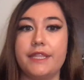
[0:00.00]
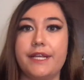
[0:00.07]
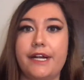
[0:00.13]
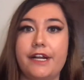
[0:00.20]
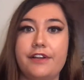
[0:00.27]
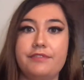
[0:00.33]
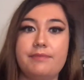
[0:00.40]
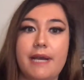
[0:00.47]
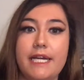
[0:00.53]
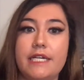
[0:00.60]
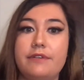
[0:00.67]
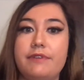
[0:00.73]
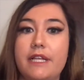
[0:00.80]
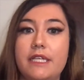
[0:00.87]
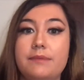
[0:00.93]
theory of mind
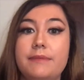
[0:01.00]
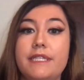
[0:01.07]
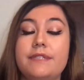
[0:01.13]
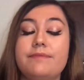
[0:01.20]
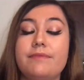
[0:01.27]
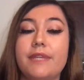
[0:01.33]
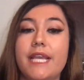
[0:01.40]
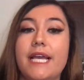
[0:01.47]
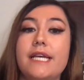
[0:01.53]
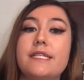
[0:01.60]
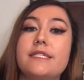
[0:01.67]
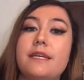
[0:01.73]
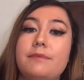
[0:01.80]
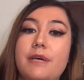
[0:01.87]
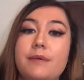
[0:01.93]
development, as
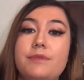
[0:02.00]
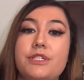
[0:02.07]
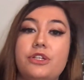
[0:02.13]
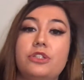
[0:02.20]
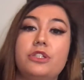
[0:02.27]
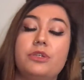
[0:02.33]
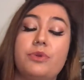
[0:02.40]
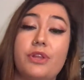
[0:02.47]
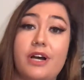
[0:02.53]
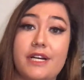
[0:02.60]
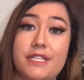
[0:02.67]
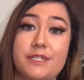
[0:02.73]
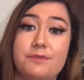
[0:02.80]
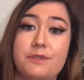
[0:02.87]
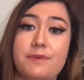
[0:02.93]
sometimes children with
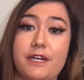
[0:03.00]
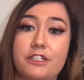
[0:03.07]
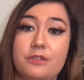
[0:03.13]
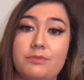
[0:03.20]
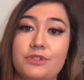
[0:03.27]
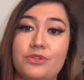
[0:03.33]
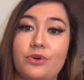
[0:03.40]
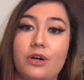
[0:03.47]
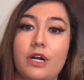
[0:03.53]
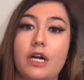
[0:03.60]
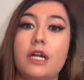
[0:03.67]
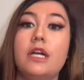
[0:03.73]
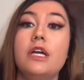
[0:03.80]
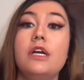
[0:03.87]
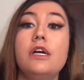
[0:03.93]
autism spectrum
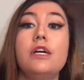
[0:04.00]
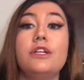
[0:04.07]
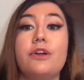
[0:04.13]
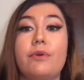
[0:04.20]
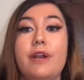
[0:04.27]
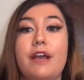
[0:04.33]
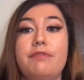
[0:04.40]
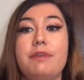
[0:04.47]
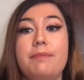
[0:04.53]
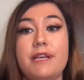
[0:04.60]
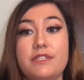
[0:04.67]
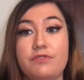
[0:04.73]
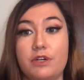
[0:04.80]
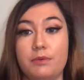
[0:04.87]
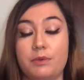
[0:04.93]
disorder don't have the
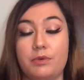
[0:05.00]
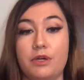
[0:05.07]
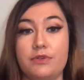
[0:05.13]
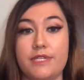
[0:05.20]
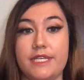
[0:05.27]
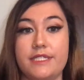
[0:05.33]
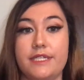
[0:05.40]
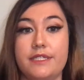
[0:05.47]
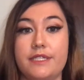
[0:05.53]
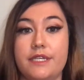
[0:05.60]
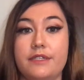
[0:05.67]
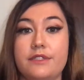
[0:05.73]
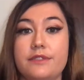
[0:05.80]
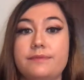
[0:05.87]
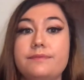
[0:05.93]
best verbal processing
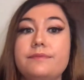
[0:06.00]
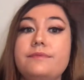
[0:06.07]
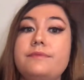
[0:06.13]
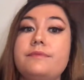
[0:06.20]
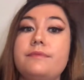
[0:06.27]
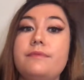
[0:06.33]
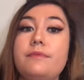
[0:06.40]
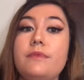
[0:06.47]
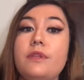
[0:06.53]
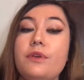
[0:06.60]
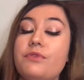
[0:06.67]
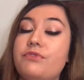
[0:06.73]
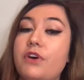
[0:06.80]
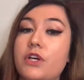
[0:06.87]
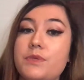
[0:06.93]
skills. A
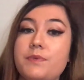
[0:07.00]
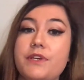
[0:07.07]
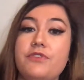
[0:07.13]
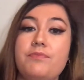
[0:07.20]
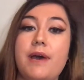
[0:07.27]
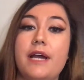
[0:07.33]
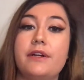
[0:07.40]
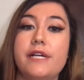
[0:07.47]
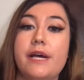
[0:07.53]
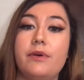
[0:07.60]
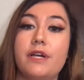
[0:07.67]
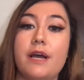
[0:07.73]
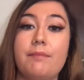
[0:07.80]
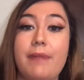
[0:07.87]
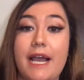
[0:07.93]
false belief battery I will
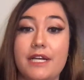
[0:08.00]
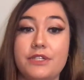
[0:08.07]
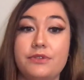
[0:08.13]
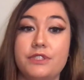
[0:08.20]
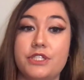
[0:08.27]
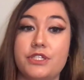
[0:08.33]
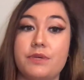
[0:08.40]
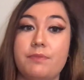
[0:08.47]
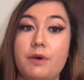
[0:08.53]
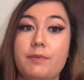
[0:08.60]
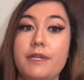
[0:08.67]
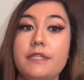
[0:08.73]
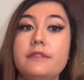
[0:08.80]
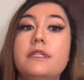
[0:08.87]
come back to in just a moment.